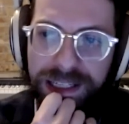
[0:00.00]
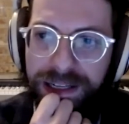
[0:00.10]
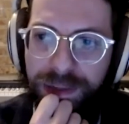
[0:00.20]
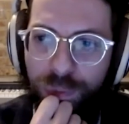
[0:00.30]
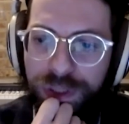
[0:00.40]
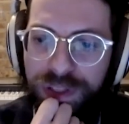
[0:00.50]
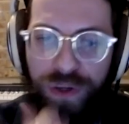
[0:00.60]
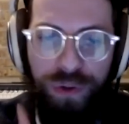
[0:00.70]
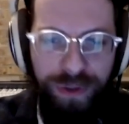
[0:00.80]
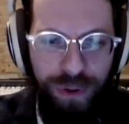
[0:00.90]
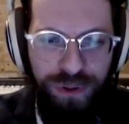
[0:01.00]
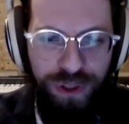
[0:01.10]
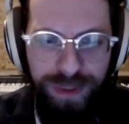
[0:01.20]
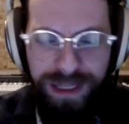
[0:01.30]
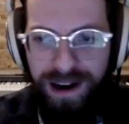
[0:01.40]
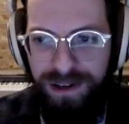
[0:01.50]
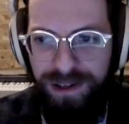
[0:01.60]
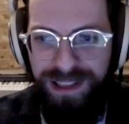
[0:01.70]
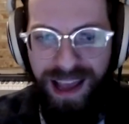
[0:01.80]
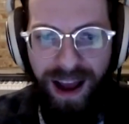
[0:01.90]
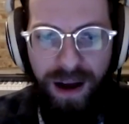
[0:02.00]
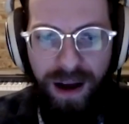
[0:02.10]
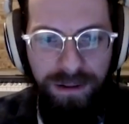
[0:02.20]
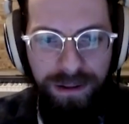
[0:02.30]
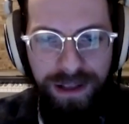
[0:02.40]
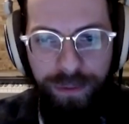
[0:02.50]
It really, the most human character is Hal.